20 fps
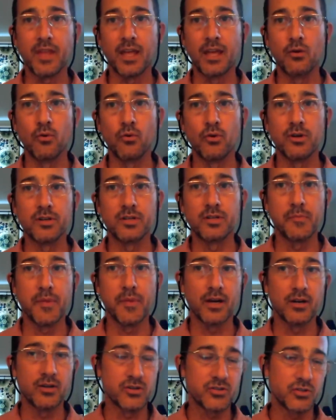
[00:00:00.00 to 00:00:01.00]
in order to
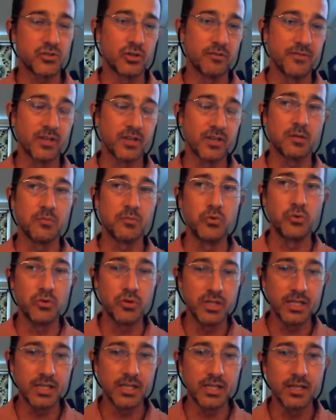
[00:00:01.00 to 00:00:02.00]
better serve the
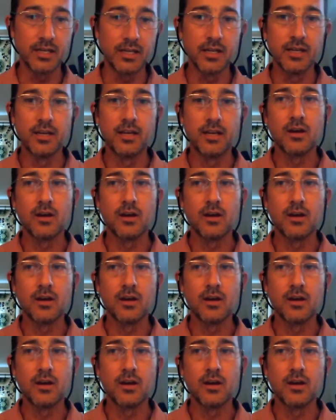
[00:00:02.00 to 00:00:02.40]
community,